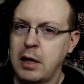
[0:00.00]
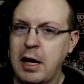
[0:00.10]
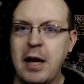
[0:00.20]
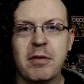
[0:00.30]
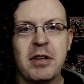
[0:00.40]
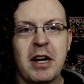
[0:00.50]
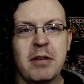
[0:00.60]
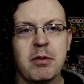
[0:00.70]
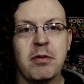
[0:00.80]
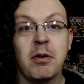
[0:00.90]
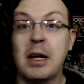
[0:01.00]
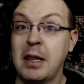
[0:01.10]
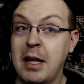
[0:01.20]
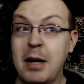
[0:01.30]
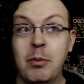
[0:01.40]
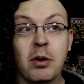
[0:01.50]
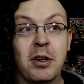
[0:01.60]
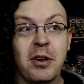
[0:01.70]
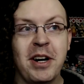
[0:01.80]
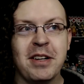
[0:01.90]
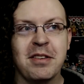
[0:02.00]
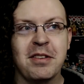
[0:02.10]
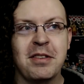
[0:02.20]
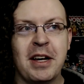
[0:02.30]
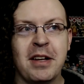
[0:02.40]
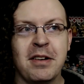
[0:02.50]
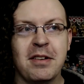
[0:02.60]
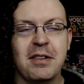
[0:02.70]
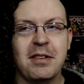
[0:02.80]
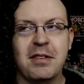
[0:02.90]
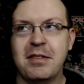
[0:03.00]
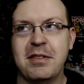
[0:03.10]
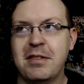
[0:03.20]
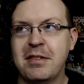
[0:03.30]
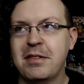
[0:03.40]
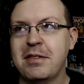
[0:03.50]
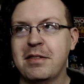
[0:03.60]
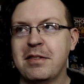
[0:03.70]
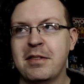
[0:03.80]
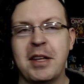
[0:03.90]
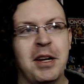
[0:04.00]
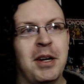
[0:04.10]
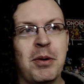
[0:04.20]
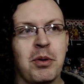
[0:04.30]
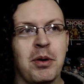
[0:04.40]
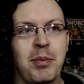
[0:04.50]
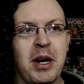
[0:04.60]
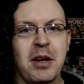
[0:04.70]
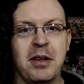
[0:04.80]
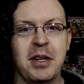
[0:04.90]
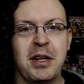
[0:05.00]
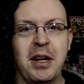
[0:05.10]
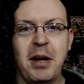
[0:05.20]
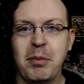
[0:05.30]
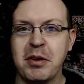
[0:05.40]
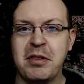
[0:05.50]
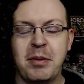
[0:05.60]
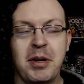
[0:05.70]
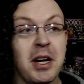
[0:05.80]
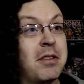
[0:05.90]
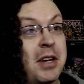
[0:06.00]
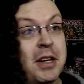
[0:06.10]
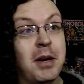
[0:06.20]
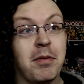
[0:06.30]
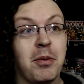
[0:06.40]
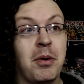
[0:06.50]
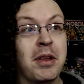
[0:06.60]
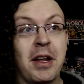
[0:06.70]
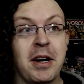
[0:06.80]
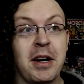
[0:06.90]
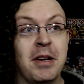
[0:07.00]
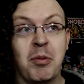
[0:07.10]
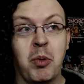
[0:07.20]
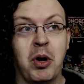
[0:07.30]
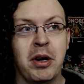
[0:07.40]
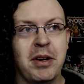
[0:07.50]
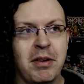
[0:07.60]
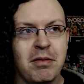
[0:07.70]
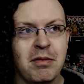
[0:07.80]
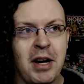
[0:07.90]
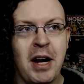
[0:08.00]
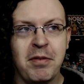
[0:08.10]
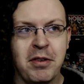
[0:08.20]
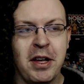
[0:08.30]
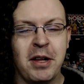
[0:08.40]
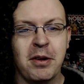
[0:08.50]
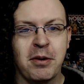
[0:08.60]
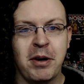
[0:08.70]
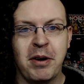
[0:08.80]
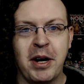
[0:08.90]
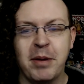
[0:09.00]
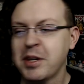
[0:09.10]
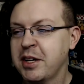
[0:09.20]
advertisements for a lot more crates that they were apparently able to send me. I got signed up for one that I didn't even want after the Halo Crate wrap.